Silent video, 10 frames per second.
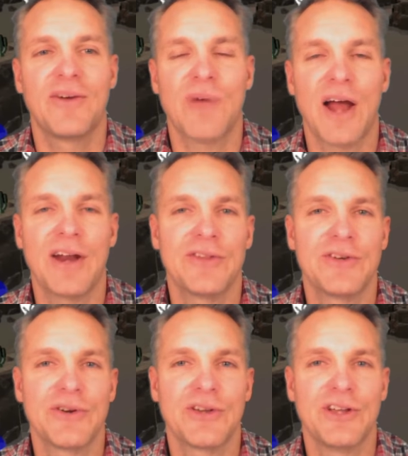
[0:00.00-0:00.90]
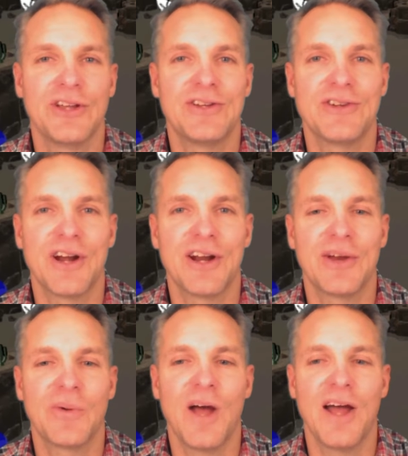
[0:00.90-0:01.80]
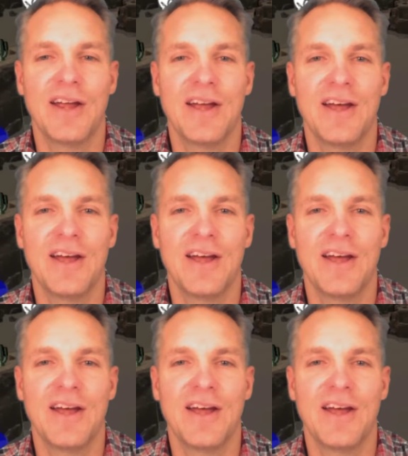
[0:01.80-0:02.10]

riding the turkey to try to get away.